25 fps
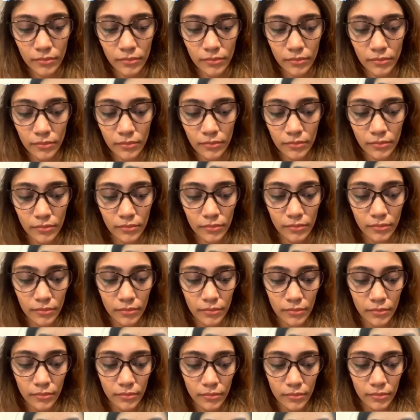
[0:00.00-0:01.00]

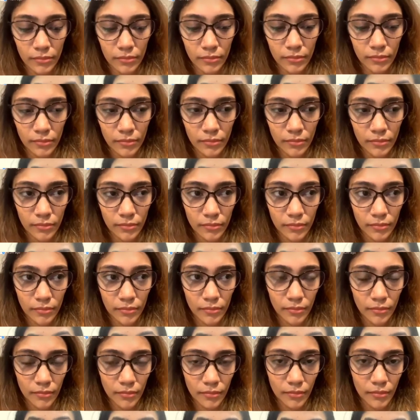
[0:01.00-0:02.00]

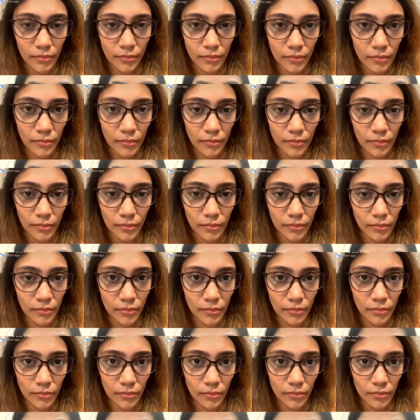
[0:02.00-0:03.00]

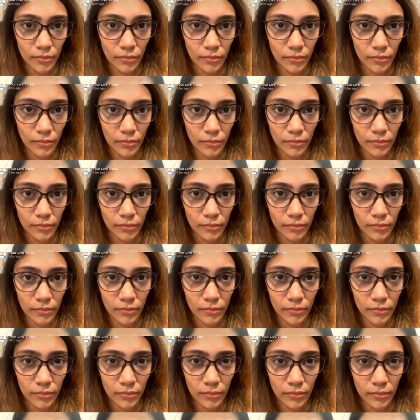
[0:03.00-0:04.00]

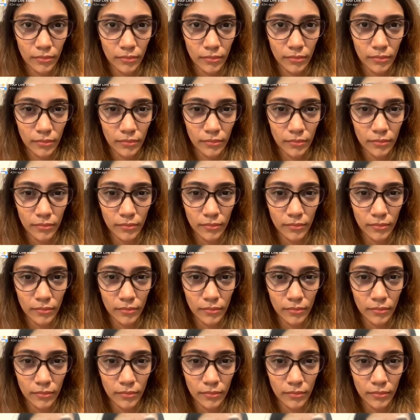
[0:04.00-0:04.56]
The person shown says nothing.